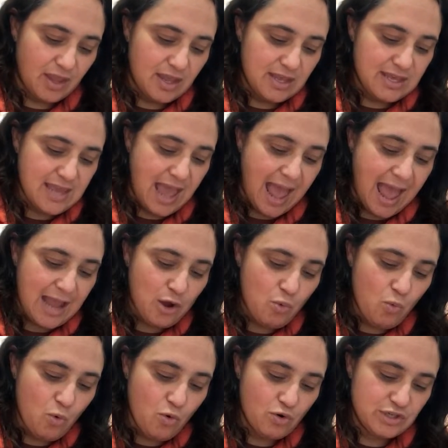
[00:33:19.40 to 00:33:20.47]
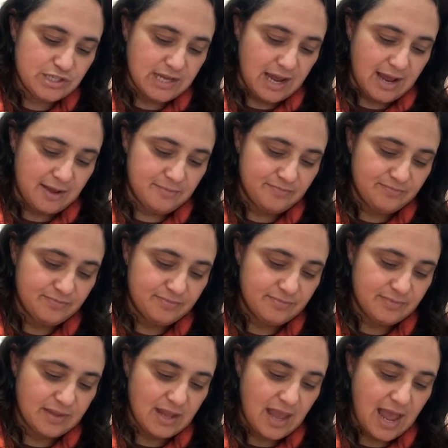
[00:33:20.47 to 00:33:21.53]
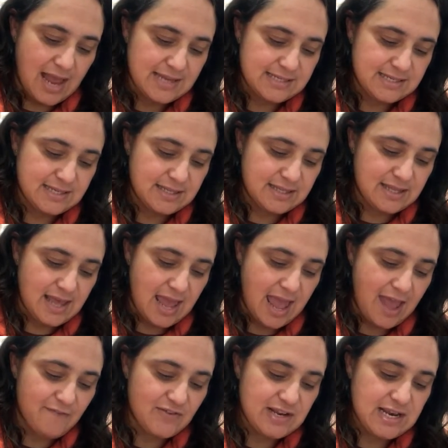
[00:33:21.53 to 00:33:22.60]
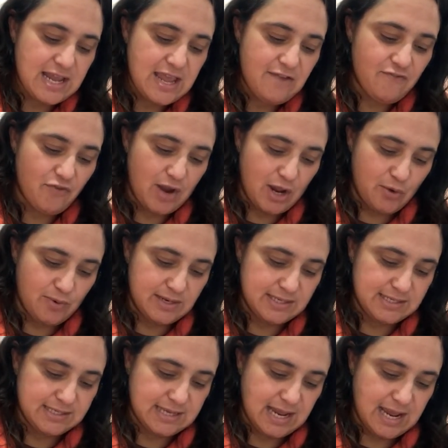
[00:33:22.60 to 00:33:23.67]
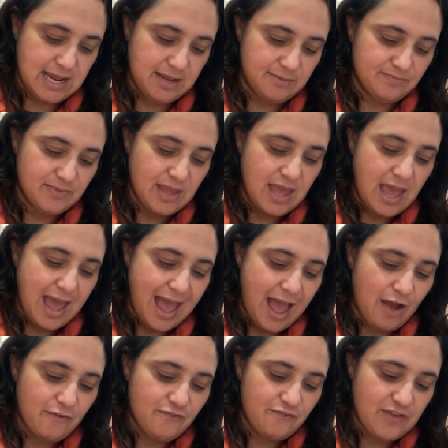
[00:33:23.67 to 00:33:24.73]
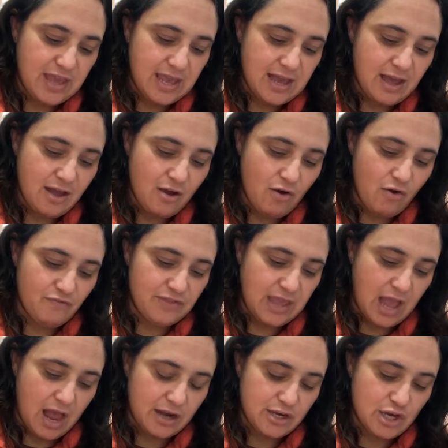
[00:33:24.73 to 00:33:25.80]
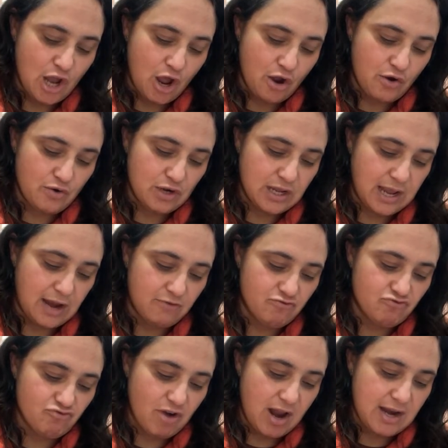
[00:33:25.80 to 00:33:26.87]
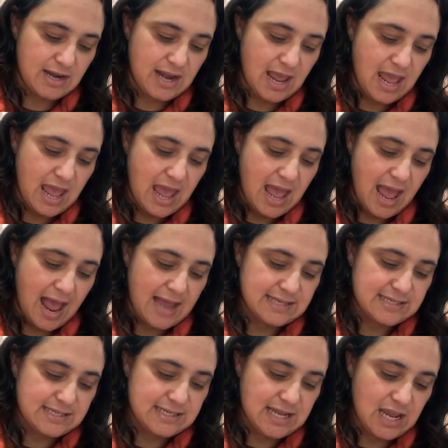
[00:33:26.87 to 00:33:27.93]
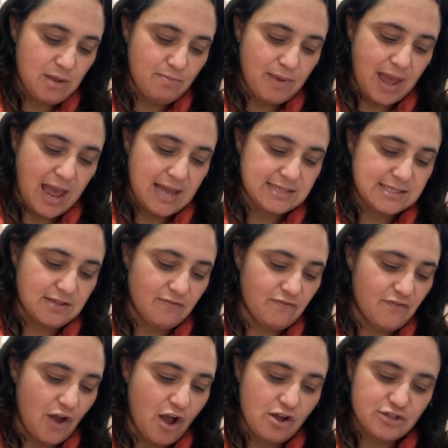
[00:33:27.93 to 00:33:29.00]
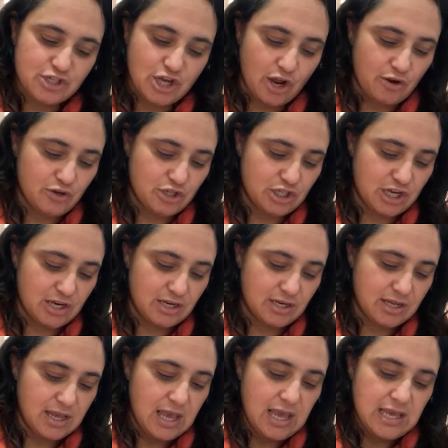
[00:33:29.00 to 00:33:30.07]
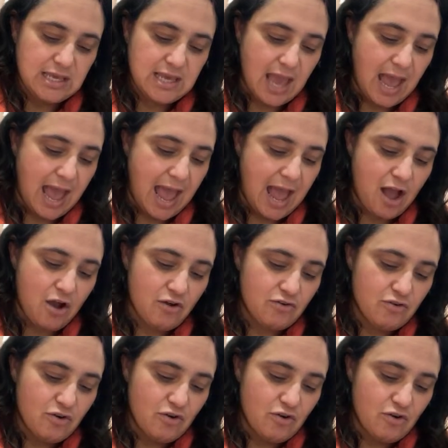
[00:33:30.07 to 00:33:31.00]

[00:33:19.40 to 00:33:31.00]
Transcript: yang water as the heavenly frequency, our fear of the unknown can run as deep as the vast ocean, yet our